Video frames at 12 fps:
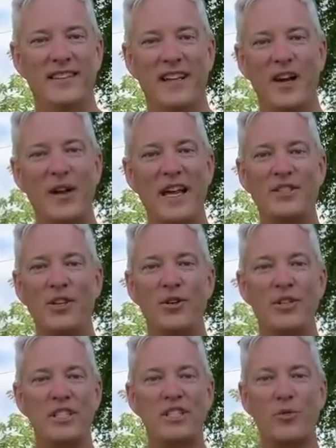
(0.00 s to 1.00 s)
Okay, so
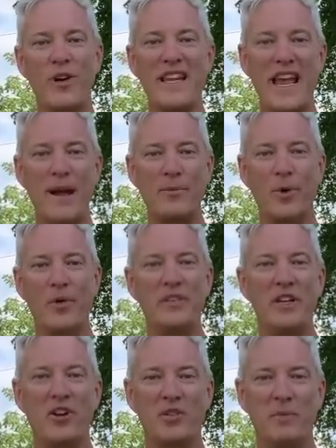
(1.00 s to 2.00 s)
just to recap what we've
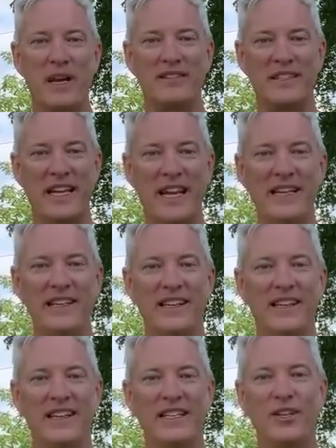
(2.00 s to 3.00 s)
talked about today,
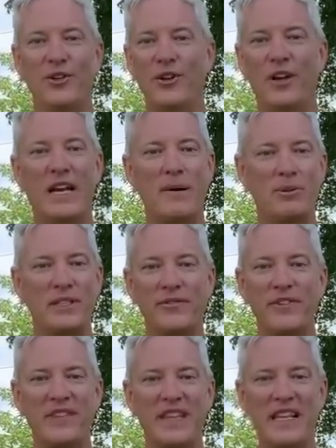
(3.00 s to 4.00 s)
there are a couple of
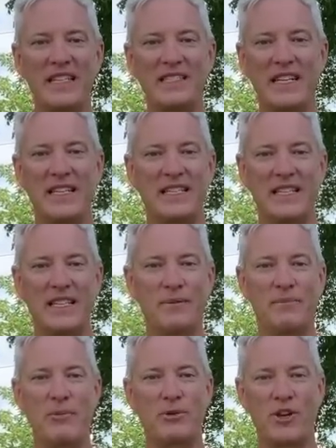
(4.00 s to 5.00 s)
different things that
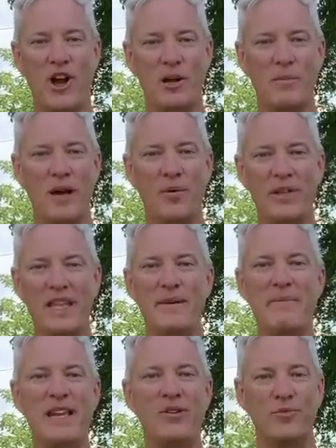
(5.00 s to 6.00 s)
people talk about when they
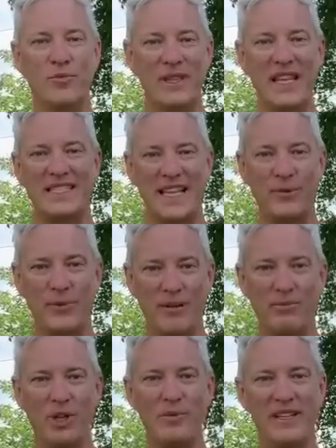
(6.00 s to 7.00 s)
say
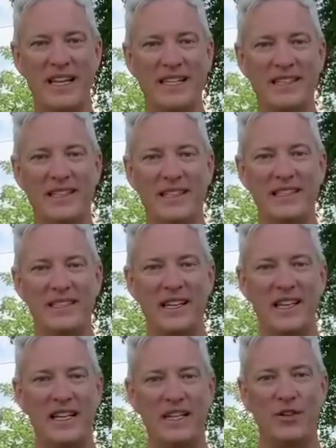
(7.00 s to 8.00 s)
rebloom in daylilies.
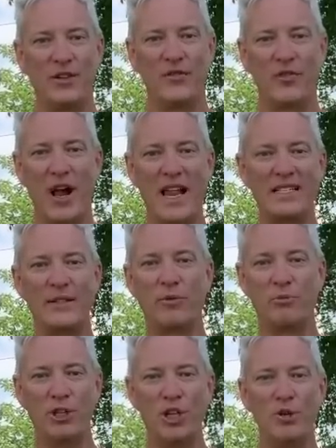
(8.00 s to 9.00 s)
There are varieties that will
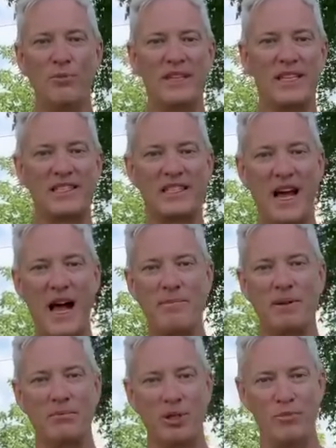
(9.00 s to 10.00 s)
bloom and then
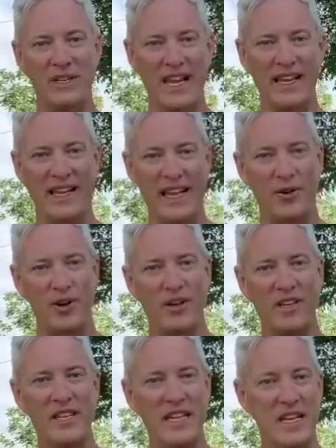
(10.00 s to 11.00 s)
stop and bloom again later on
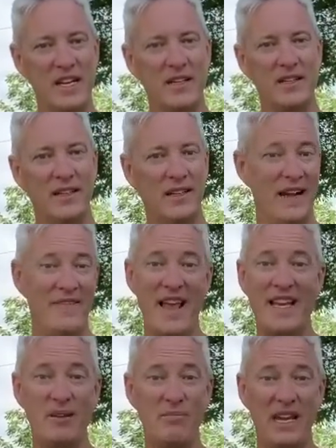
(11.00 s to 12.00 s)
in the year, and
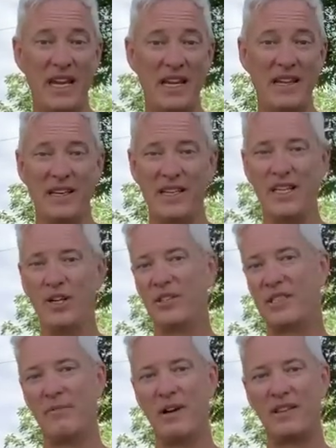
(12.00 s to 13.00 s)
that can be
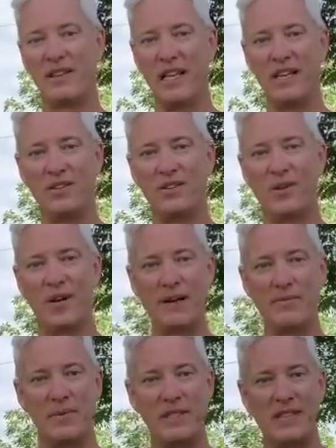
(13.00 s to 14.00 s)
just a month later or a
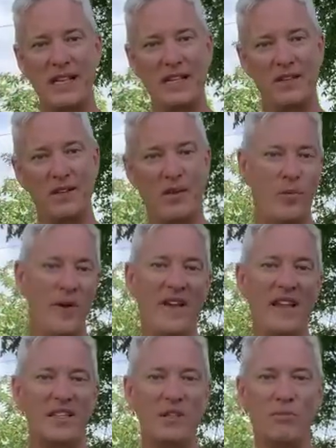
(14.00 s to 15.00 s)
couple months later. We've
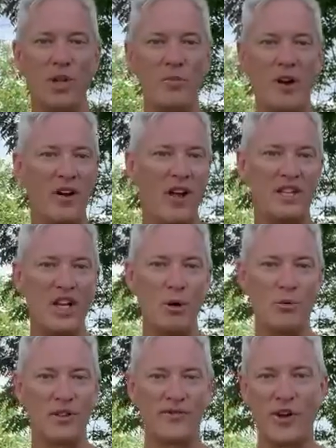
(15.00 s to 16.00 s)
had some bloom here in
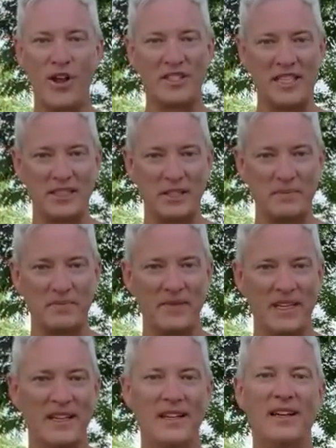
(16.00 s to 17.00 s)
October. The frost gets them.
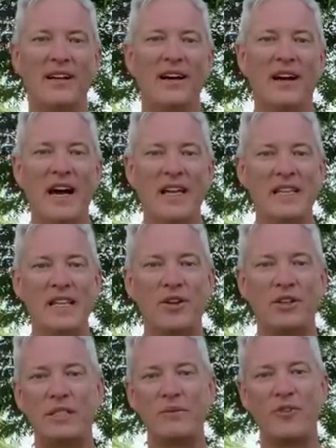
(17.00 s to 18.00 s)
And then there
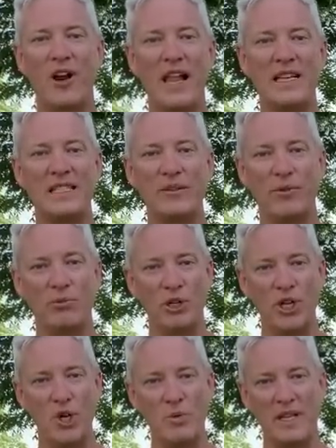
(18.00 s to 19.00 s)
are some varieties that will
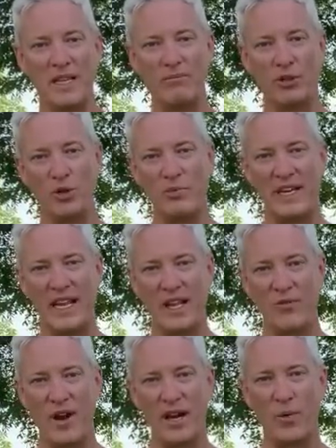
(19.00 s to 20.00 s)
bloom and then bloom
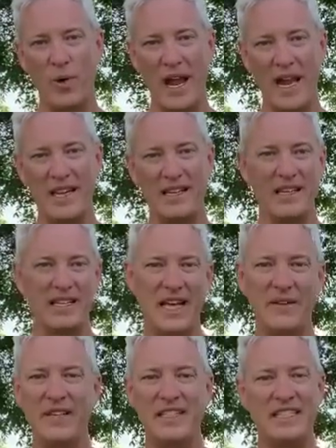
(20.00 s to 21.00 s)
again right away,
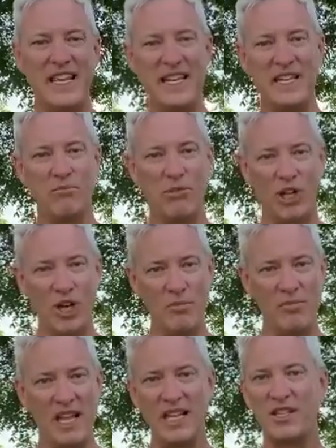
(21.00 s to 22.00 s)
kind of an extended
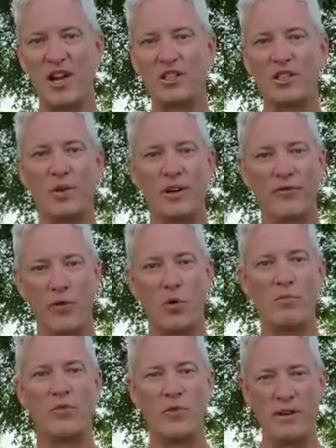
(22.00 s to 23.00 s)
bloom, but that's also a
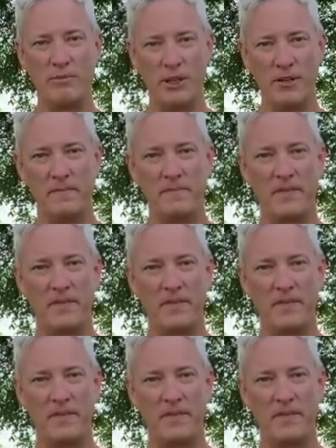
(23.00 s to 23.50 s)
form of rebloom.